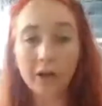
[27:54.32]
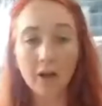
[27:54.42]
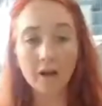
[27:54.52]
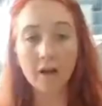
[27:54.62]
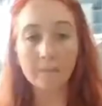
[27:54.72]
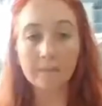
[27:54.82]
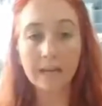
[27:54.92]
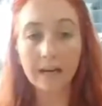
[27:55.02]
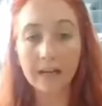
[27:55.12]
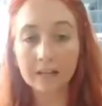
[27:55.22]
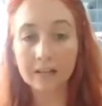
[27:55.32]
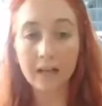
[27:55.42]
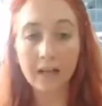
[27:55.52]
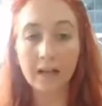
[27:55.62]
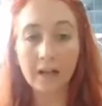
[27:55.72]
on upstairs
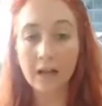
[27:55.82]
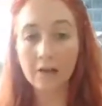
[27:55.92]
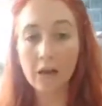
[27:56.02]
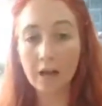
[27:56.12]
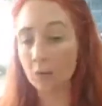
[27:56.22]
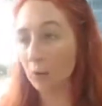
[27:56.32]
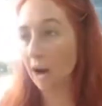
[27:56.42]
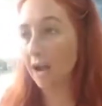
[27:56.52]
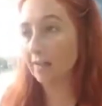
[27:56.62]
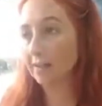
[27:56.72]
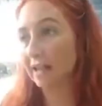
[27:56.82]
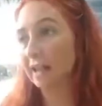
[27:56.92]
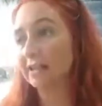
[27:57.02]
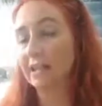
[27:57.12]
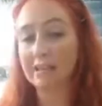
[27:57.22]
uh, and what I've
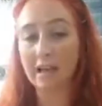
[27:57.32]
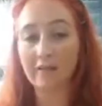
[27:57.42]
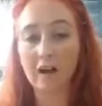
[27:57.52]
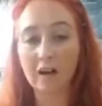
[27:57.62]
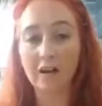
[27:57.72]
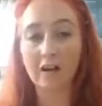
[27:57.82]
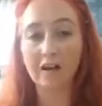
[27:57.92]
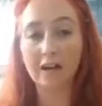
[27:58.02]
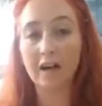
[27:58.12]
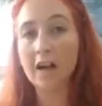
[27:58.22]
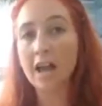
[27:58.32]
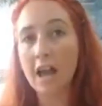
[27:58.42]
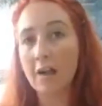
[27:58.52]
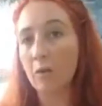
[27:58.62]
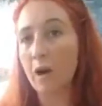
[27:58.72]
seen since I've gotten on here
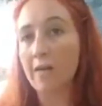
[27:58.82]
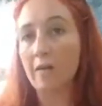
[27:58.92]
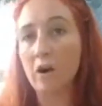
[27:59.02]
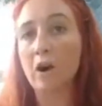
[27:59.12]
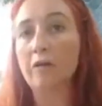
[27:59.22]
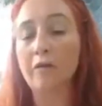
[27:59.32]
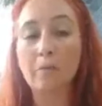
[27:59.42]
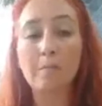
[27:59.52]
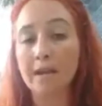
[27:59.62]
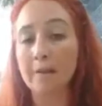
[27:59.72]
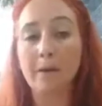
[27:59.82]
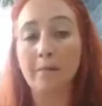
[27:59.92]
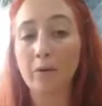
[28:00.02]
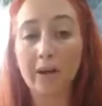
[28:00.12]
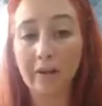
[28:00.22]
and what I've heard from many
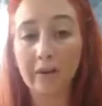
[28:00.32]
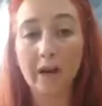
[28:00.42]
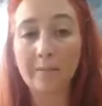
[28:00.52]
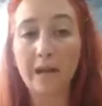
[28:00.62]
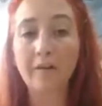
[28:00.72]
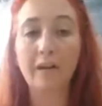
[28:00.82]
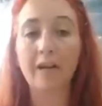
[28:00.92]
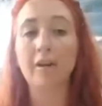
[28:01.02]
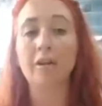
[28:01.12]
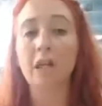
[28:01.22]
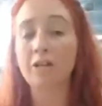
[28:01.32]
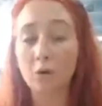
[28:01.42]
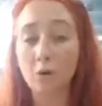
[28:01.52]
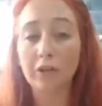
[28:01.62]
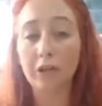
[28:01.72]
people that have come down here and, and
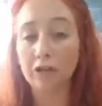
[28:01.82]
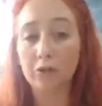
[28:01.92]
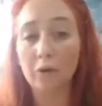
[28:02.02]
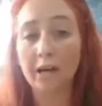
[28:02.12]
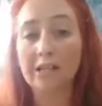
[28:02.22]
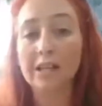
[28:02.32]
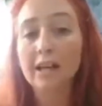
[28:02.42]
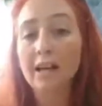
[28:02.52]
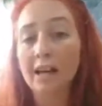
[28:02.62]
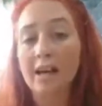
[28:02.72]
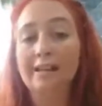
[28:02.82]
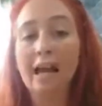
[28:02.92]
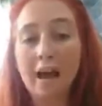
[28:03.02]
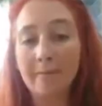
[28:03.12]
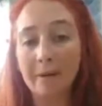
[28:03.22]
told their stories, it's
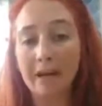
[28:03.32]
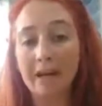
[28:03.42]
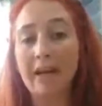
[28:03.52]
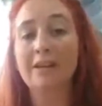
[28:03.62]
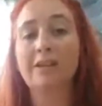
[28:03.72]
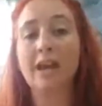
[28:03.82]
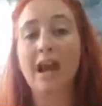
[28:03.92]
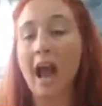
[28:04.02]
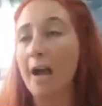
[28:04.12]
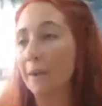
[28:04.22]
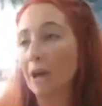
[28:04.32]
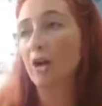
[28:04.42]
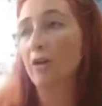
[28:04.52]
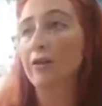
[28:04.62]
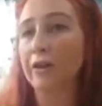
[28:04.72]
happening. It's happening
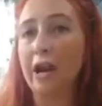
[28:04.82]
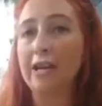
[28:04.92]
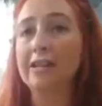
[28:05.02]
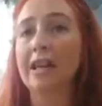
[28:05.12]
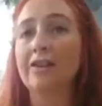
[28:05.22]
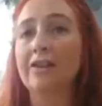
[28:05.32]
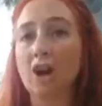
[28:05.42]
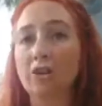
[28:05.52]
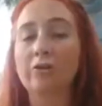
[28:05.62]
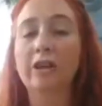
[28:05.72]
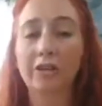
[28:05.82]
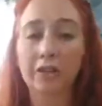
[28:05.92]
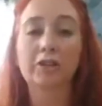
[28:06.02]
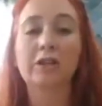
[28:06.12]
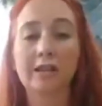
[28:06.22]
over the United States. Our
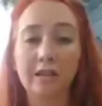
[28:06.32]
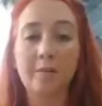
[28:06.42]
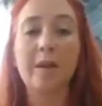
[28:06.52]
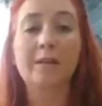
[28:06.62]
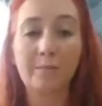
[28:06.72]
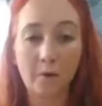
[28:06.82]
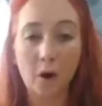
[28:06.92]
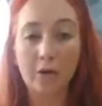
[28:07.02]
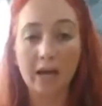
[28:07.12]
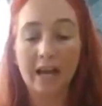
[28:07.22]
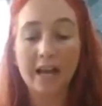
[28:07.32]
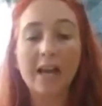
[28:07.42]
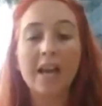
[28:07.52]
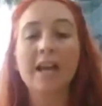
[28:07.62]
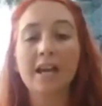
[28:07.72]
judicial system is broken.
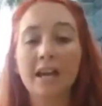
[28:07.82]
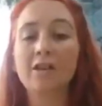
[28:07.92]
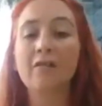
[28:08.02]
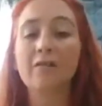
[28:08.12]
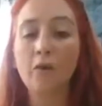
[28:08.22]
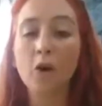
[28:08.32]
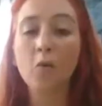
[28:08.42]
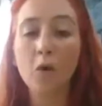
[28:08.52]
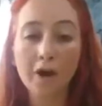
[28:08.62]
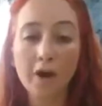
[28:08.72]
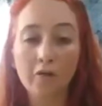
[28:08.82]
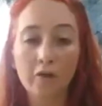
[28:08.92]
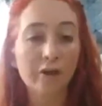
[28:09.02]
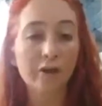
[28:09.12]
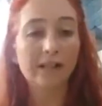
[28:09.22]
It needs a full one
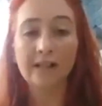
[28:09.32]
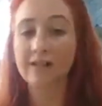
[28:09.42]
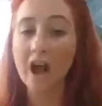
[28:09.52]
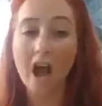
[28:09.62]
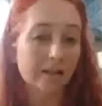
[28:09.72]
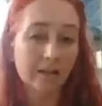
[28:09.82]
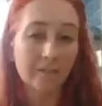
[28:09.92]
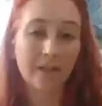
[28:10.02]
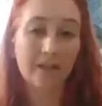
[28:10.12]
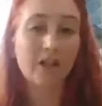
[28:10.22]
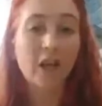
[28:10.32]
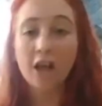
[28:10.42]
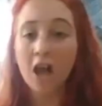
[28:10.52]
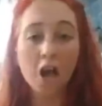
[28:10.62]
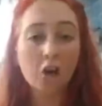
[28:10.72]
over. This is not something that's
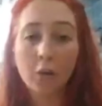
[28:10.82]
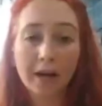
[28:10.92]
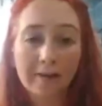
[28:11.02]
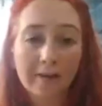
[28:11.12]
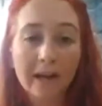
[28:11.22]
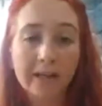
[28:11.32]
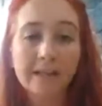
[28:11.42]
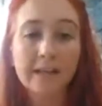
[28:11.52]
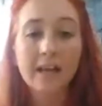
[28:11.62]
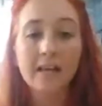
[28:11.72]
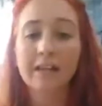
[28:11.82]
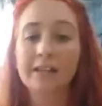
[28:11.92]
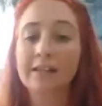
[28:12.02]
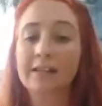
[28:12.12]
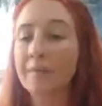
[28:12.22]
a quick fix. This
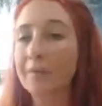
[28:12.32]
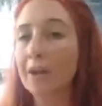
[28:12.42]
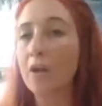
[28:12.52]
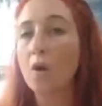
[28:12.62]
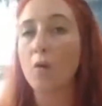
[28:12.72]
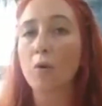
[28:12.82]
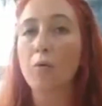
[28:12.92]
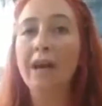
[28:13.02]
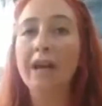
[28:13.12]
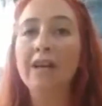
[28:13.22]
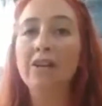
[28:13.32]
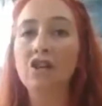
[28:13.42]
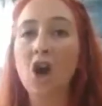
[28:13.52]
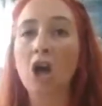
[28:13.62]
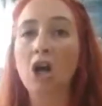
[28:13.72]
is something where we need to
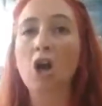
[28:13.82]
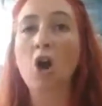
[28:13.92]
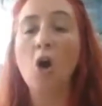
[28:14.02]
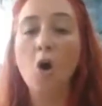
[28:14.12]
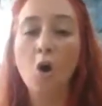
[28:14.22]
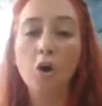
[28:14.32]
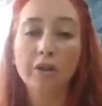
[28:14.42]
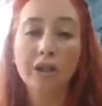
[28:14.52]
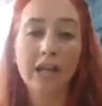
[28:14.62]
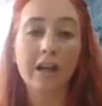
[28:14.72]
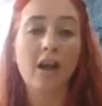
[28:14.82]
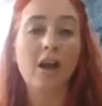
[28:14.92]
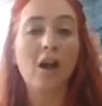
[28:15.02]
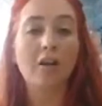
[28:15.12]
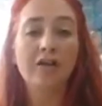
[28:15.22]
start holding
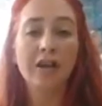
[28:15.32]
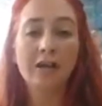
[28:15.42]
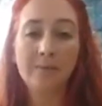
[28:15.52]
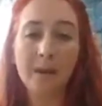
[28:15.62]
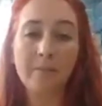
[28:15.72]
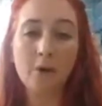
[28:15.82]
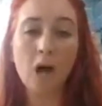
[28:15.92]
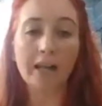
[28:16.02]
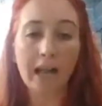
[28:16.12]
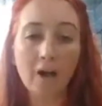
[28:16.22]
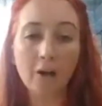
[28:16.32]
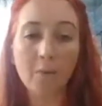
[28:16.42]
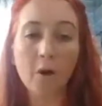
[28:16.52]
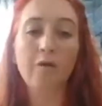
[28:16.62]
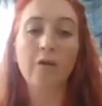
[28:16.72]
these people
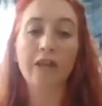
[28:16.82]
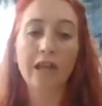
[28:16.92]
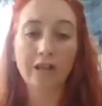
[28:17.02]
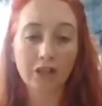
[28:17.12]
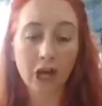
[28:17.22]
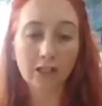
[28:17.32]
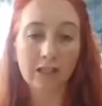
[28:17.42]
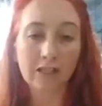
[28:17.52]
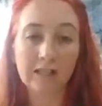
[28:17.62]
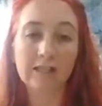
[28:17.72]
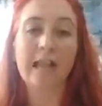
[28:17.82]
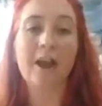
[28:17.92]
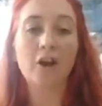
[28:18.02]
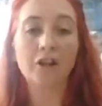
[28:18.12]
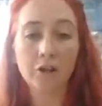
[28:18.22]
accountable for the injustices they
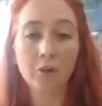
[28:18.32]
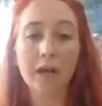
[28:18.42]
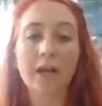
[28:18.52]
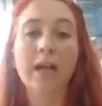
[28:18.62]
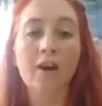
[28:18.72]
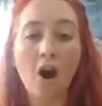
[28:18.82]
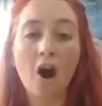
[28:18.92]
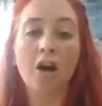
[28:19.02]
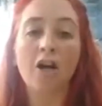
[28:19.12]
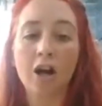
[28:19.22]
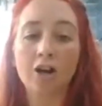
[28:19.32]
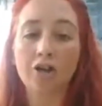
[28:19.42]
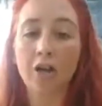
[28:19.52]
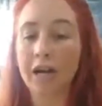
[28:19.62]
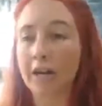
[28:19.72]
are doing in our
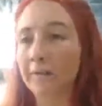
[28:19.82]
country.